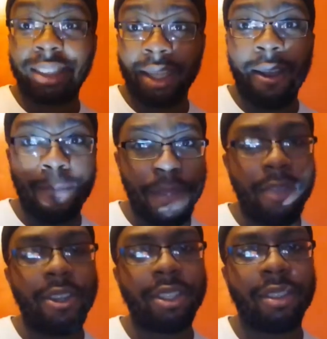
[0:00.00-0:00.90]
a main
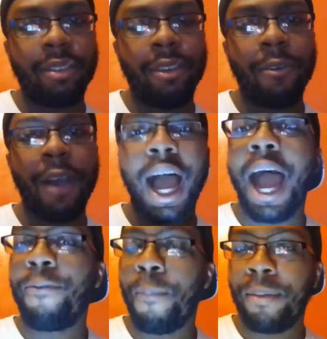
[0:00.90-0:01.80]
reason why I
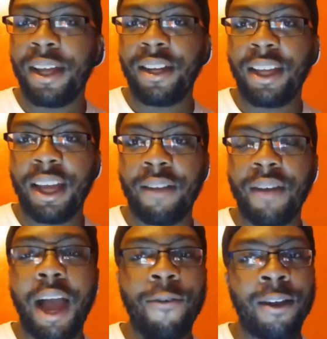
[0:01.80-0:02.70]
would play the game.
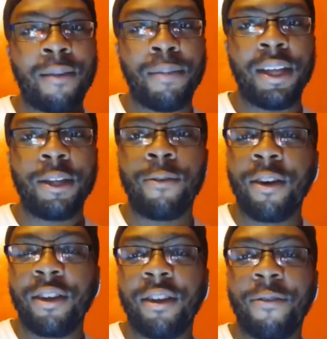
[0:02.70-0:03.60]
I want to be one
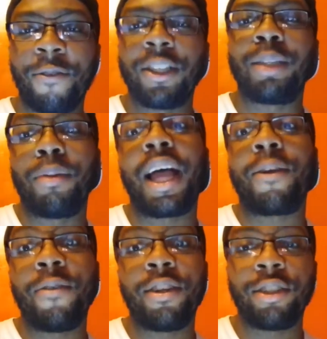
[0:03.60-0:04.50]
of the first black
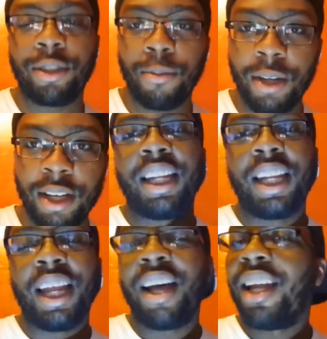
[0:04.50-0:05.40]
winners to win.
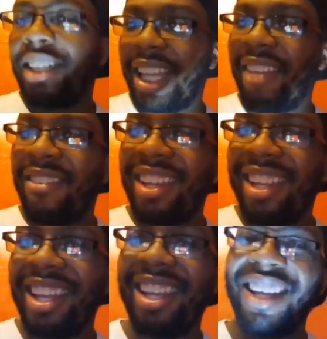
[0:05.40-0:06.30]
Unlike David,
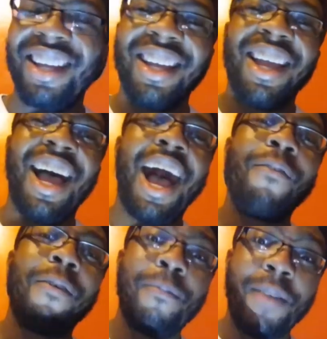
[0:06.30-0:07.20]
I'm
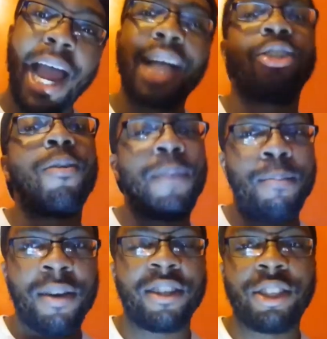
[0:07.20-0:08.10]
a actual Big
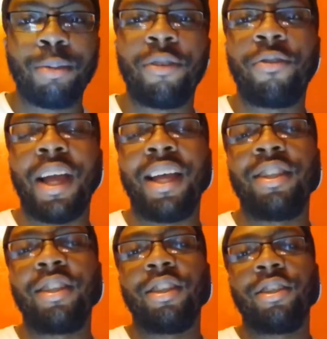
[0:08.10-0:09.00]
Brother super fan.
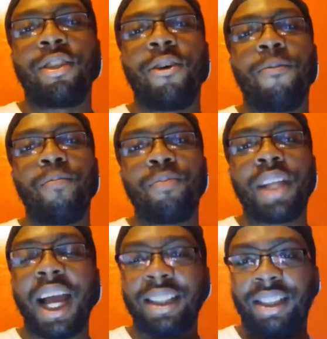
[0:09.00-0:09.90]
So
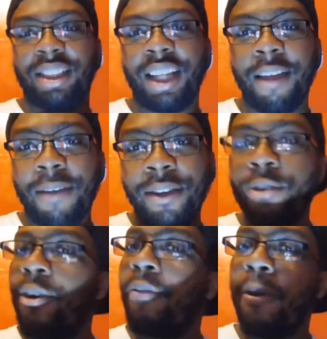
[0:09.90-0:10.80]
that's, if I
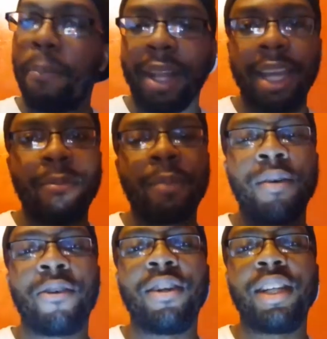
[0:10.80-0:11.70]
do ever apply to Big
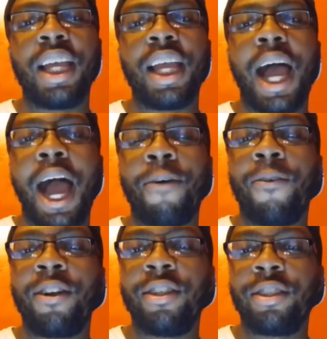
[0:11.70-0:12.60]
Brother one day, I
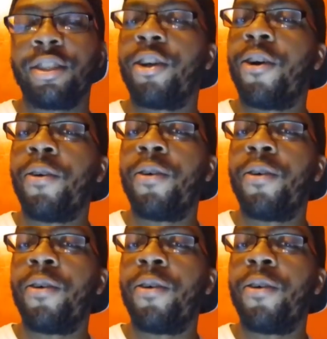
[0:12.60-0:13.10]
wanted to go